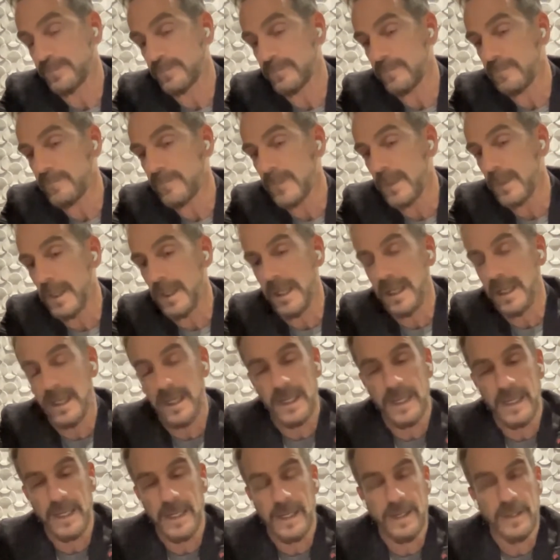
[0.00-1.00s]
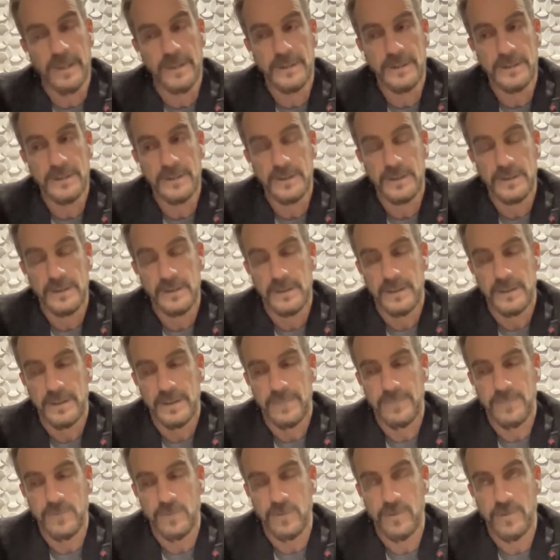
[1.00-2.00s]
a, uh,
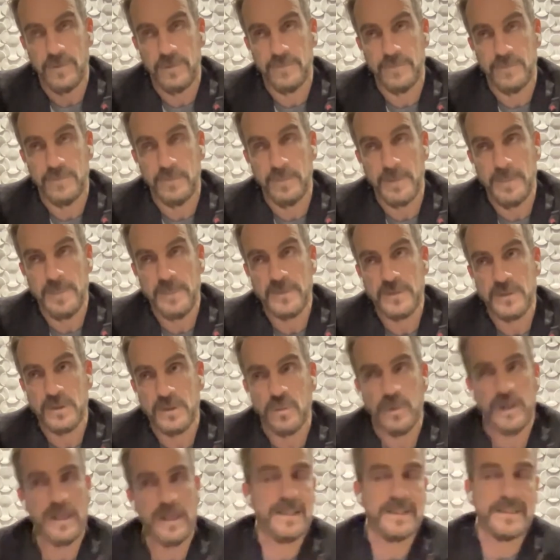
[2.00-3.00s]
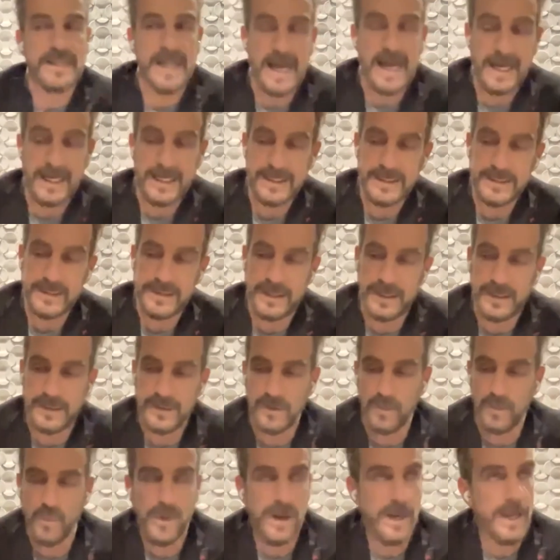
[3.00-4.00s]
for, for people to criticize the, the
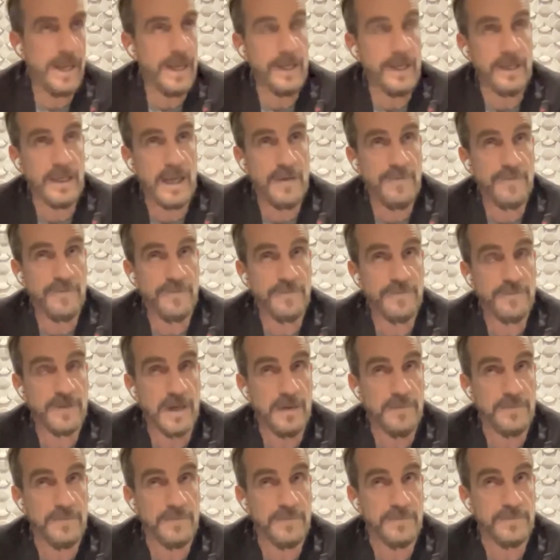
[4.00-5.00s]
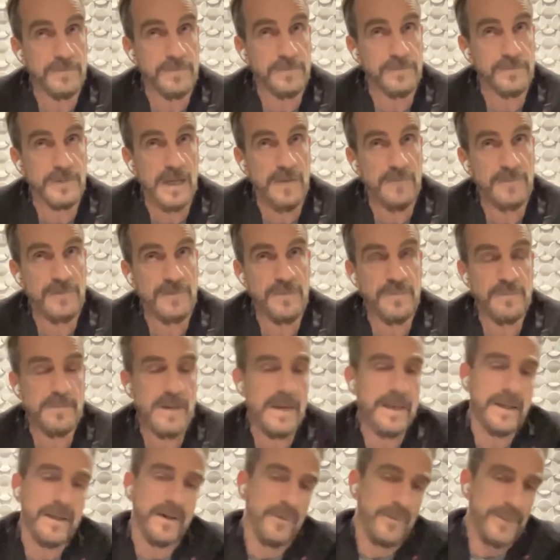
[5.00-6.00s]
way I've, I've, I've lived my
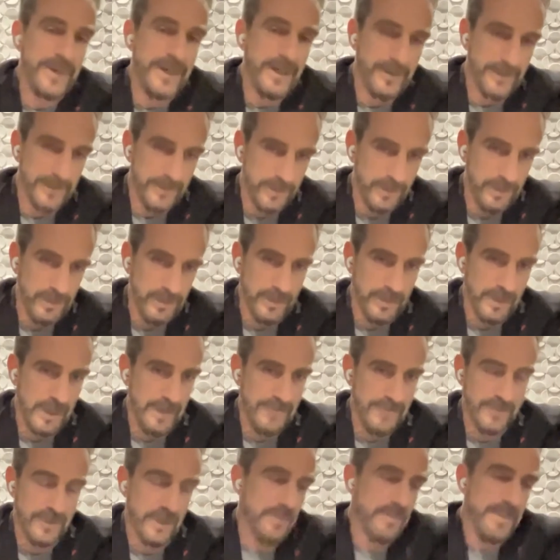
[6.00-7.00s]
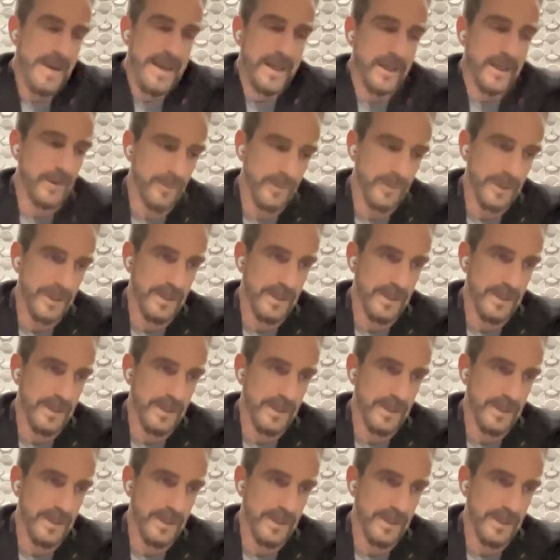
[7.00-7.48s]
career, no, or I've done my career.